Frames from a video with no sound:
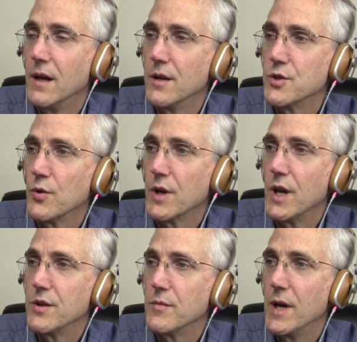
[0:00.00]

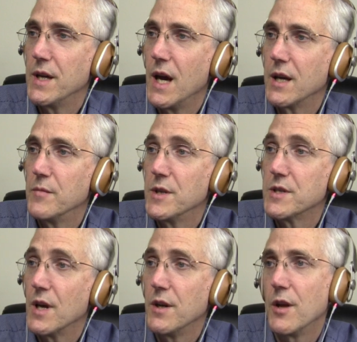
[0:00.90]
shortcut to my
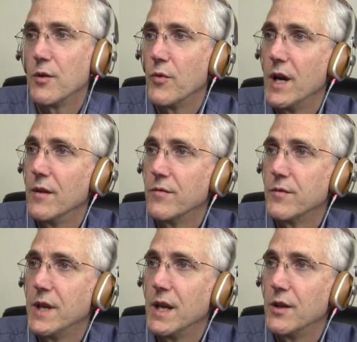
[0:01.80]
documents, another way of
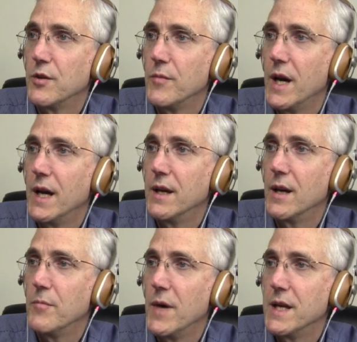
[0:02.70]
getting to
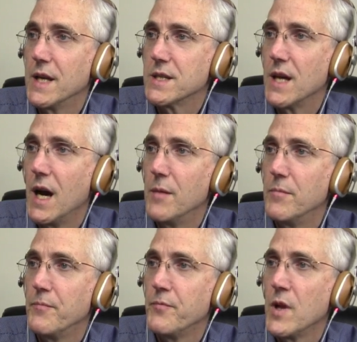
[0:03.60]
my my desktop.
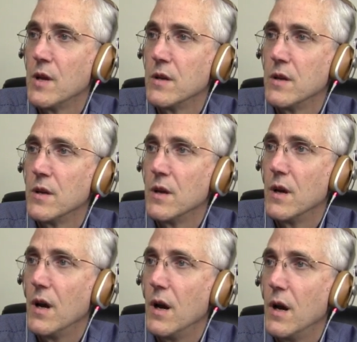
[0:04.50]

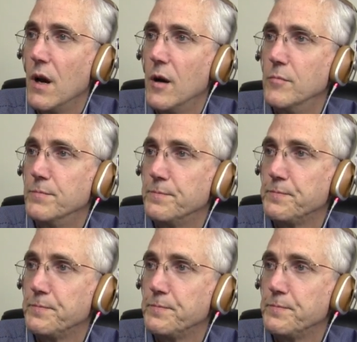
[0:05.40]
But